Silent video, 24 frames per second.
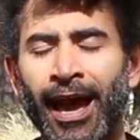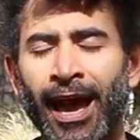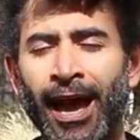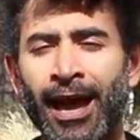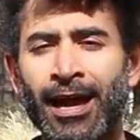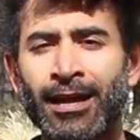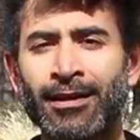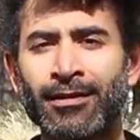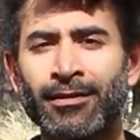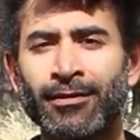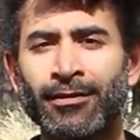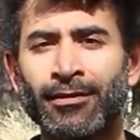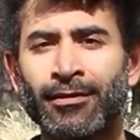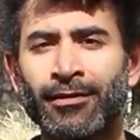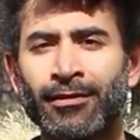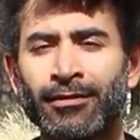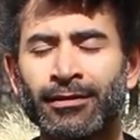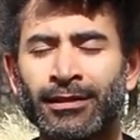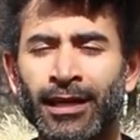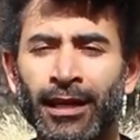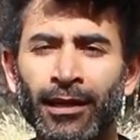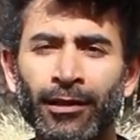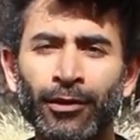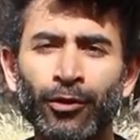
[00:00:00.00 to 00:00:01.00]
and
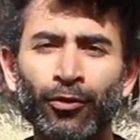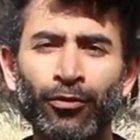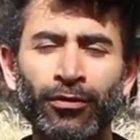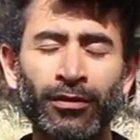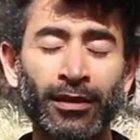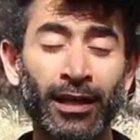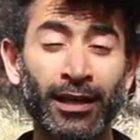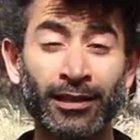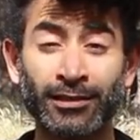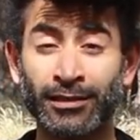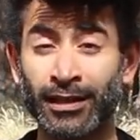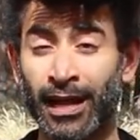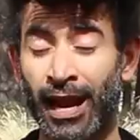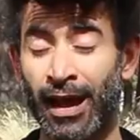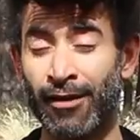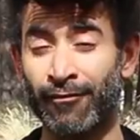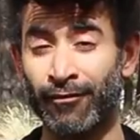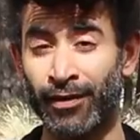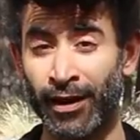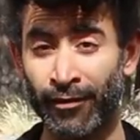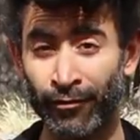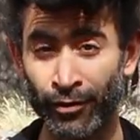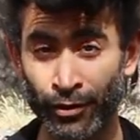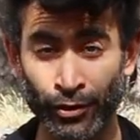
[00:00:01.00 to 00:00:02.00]
tell you things that
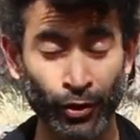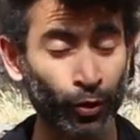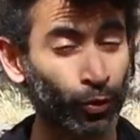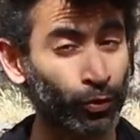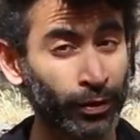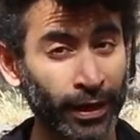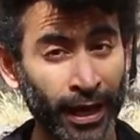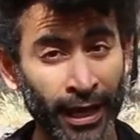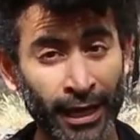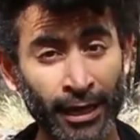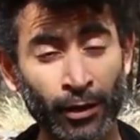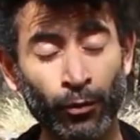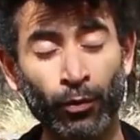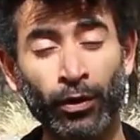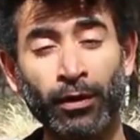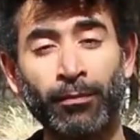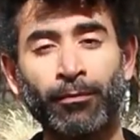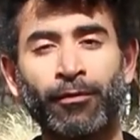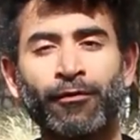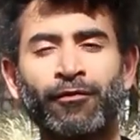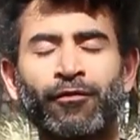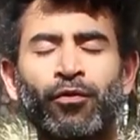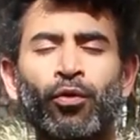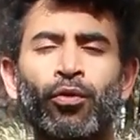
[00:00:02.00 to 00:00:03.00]
I've never told
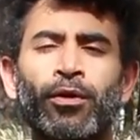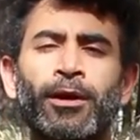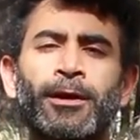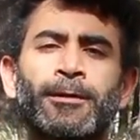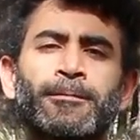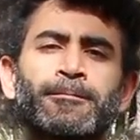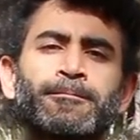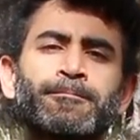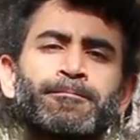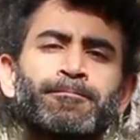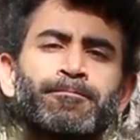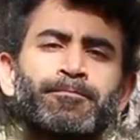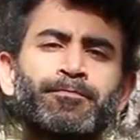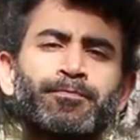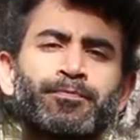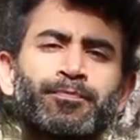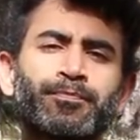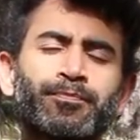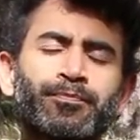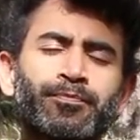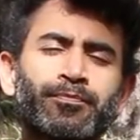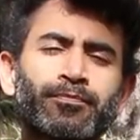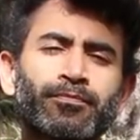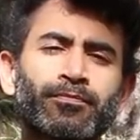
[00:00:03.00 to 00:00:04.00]
anyone before.
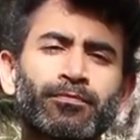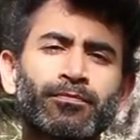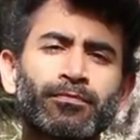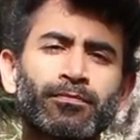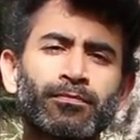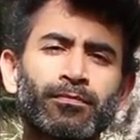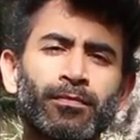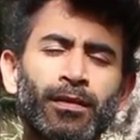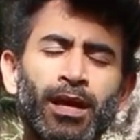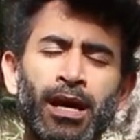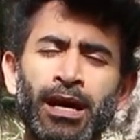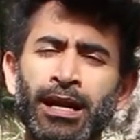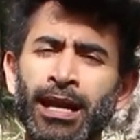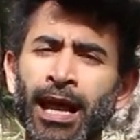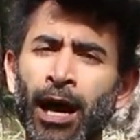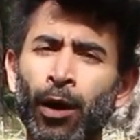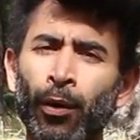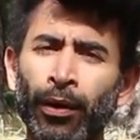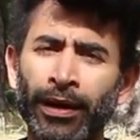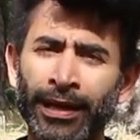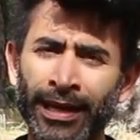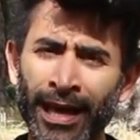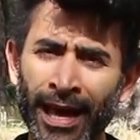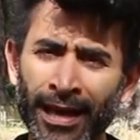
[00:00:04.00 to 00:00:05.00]

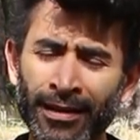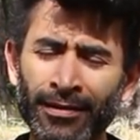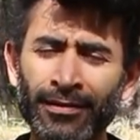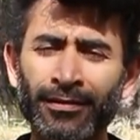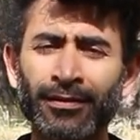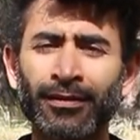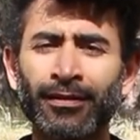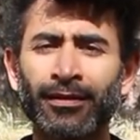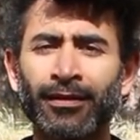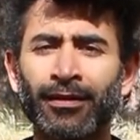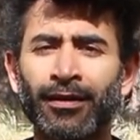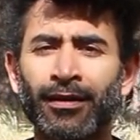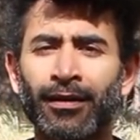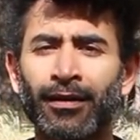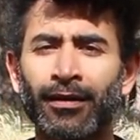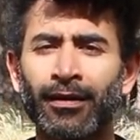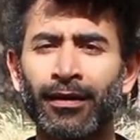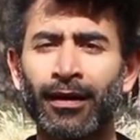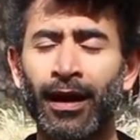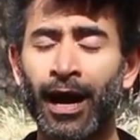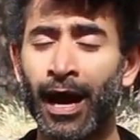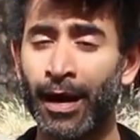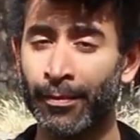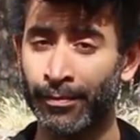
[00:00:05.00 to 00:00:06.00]
Now, again,
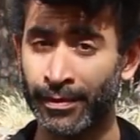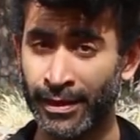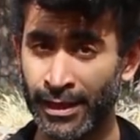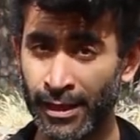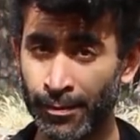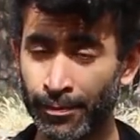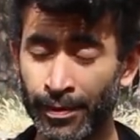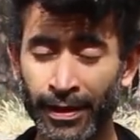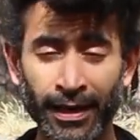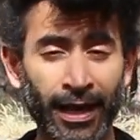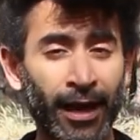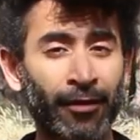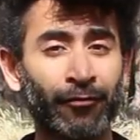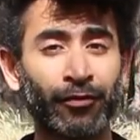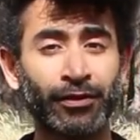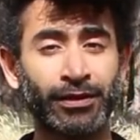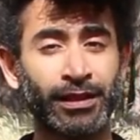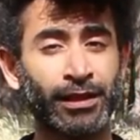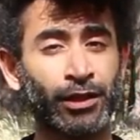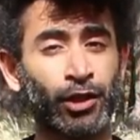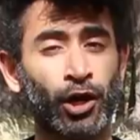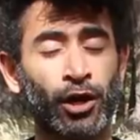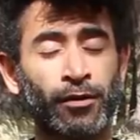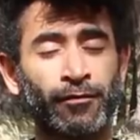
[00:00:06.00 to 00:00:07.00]
I'm keeping
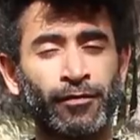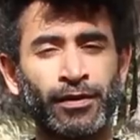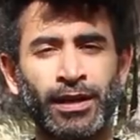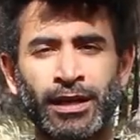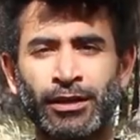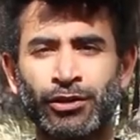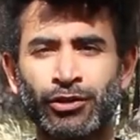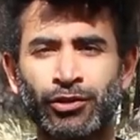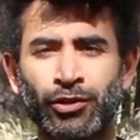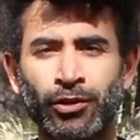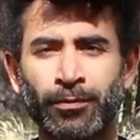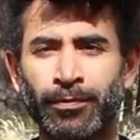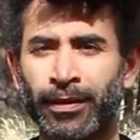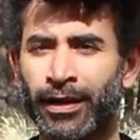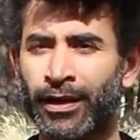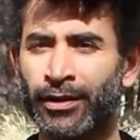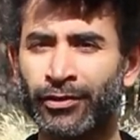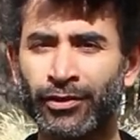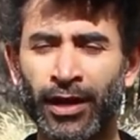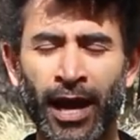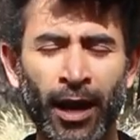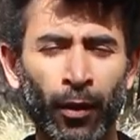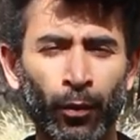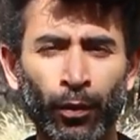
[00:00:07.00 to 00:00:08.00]
everything confidential
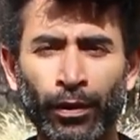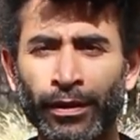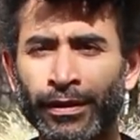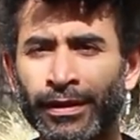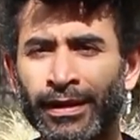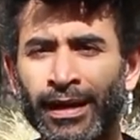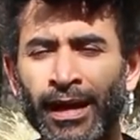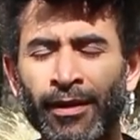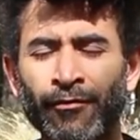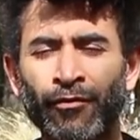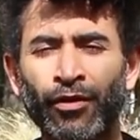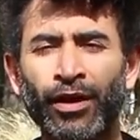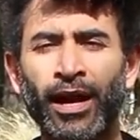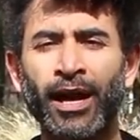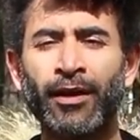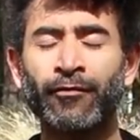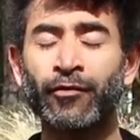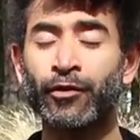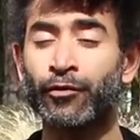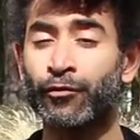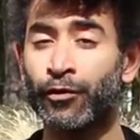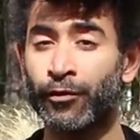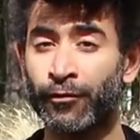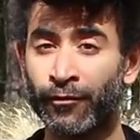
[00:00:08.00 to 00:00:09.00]
because I will never
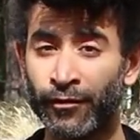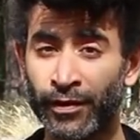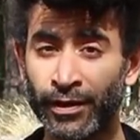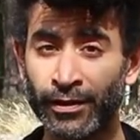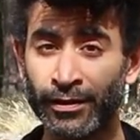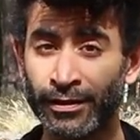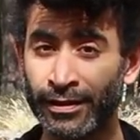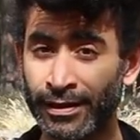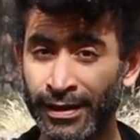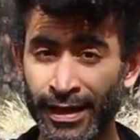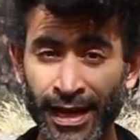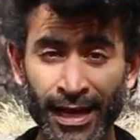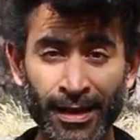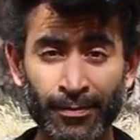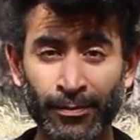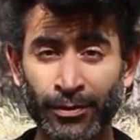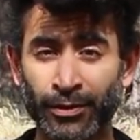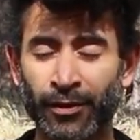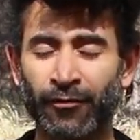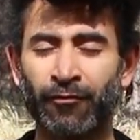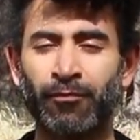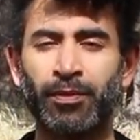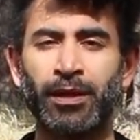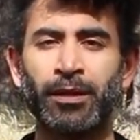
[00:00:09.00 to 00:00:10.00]
ever reveal
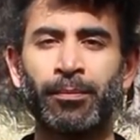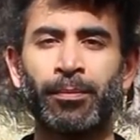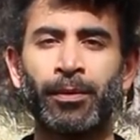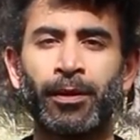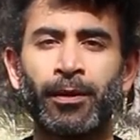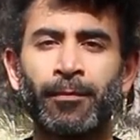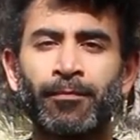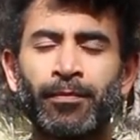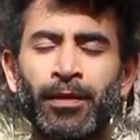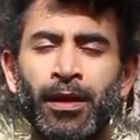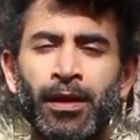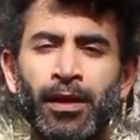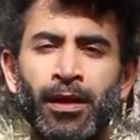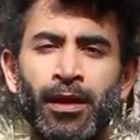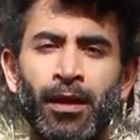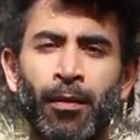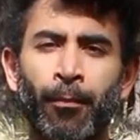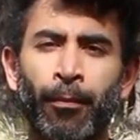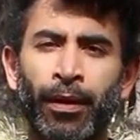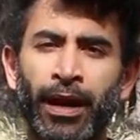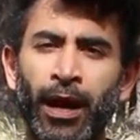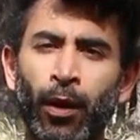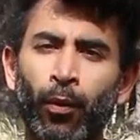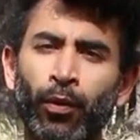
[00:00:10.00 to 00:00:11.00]
names of people.
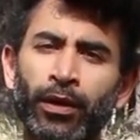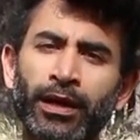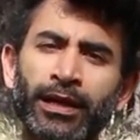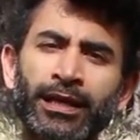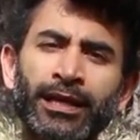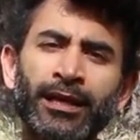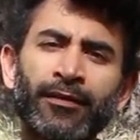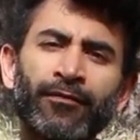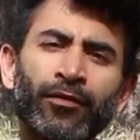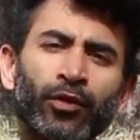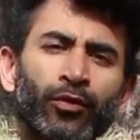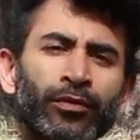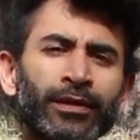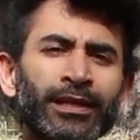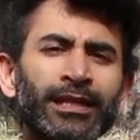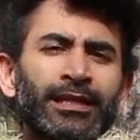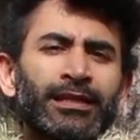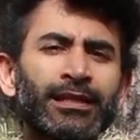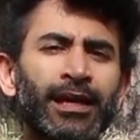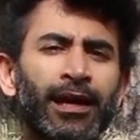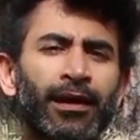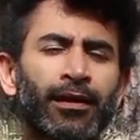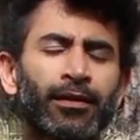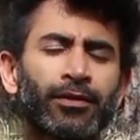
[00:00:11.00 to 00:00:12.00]
But I want to give you
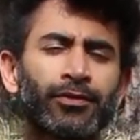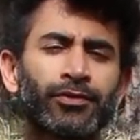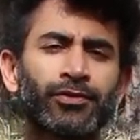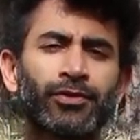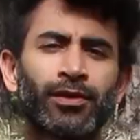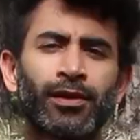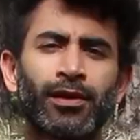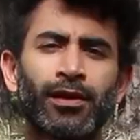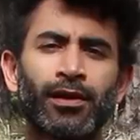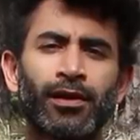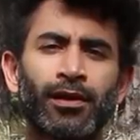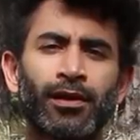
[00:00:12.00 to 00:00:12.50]
details